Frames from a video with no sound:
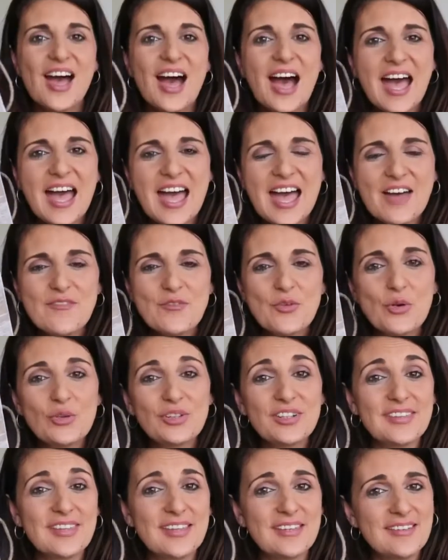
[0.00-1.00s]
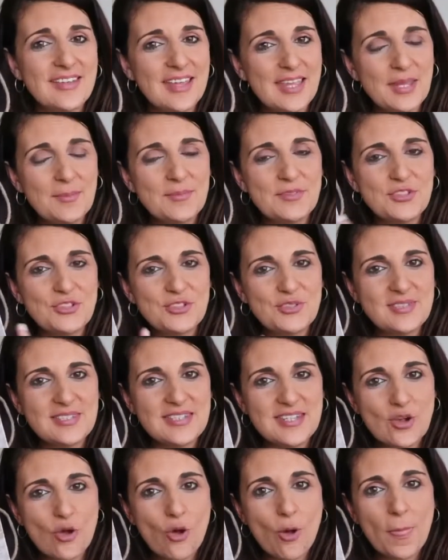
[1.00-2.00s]
I have ordered their names to
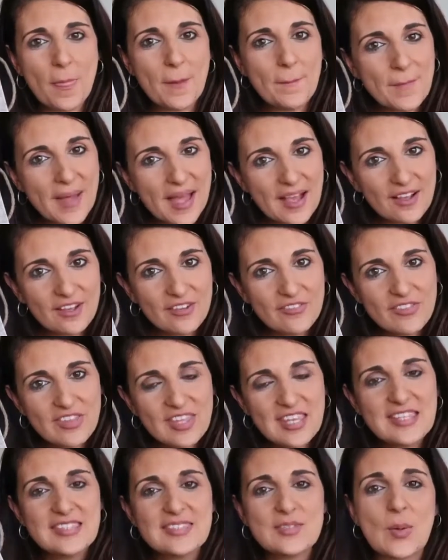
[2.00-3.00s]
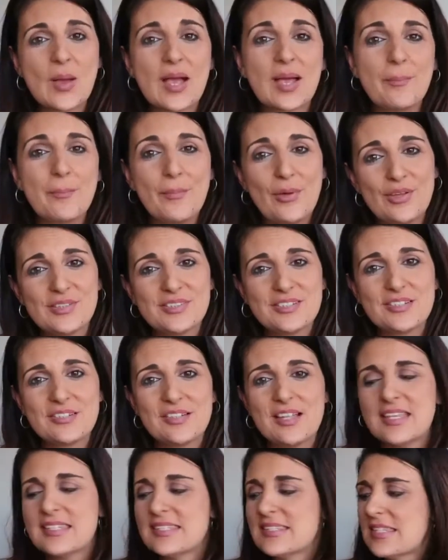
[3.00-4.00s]
stick on the back of these so I can
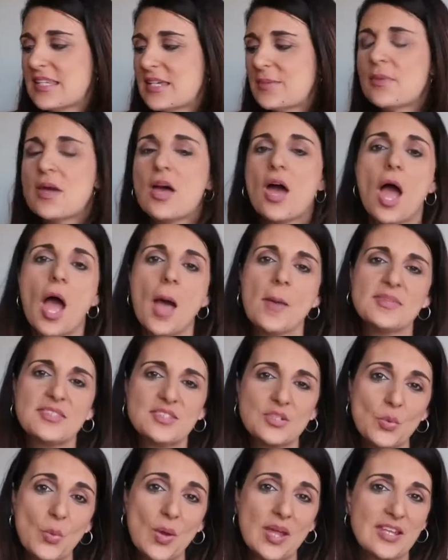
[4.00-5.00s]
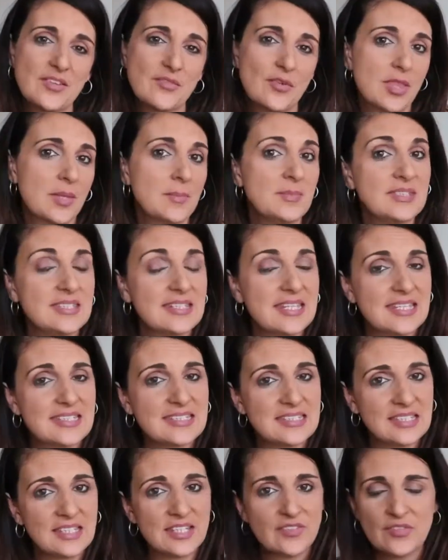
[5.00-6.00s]
personalize them. I'm still waiting for them to
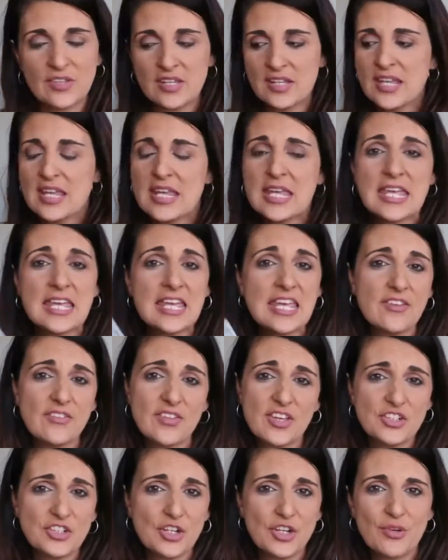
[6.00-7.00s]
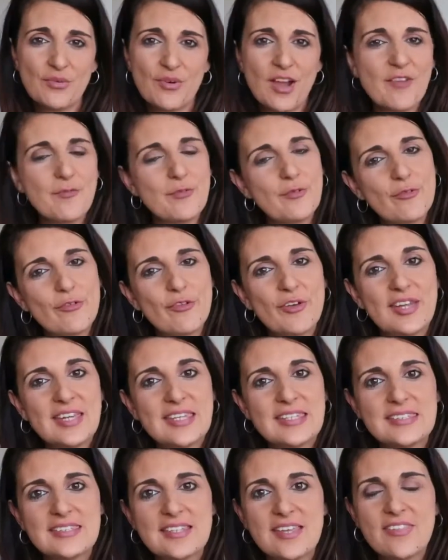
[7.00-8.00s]
get delivered. If they don't arrive before
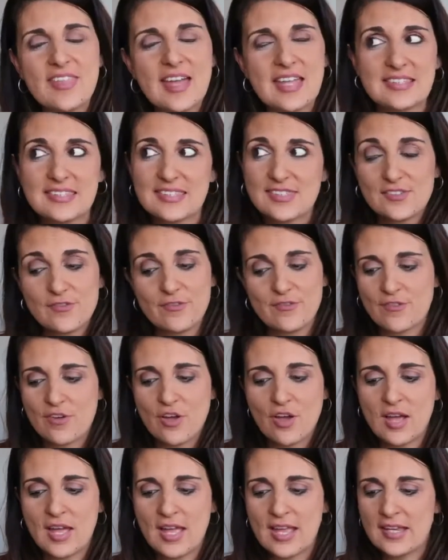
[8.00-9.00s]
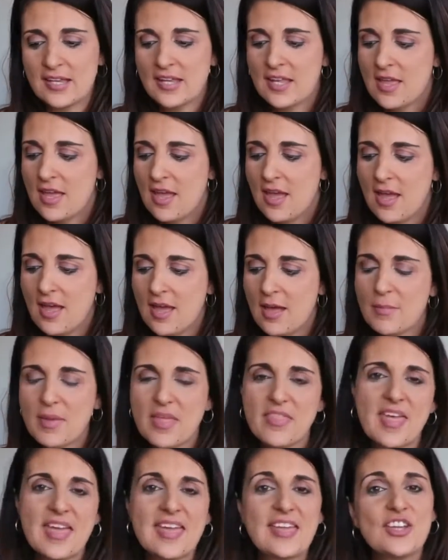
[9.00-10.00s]
Easter, that's fine. Um,
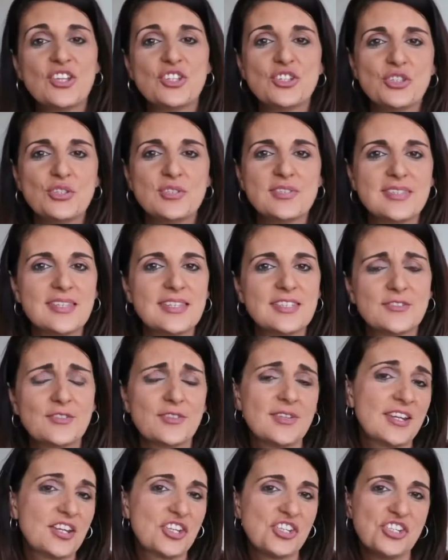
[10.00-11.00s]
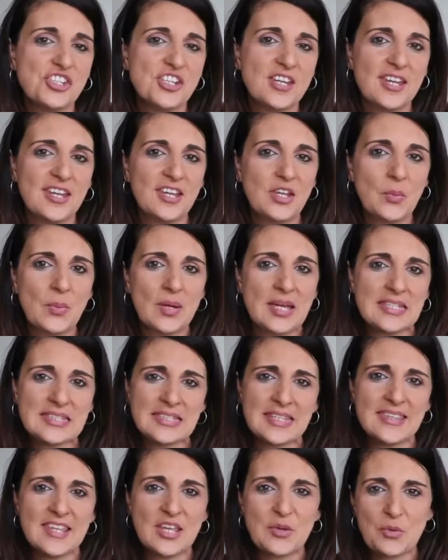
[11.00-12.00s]
they can use these for next year
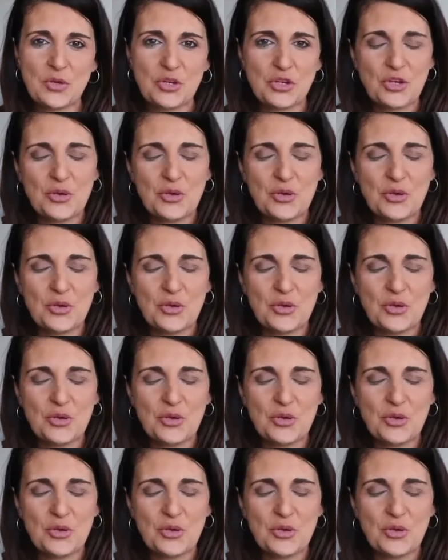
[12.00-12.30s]
anyways and they won't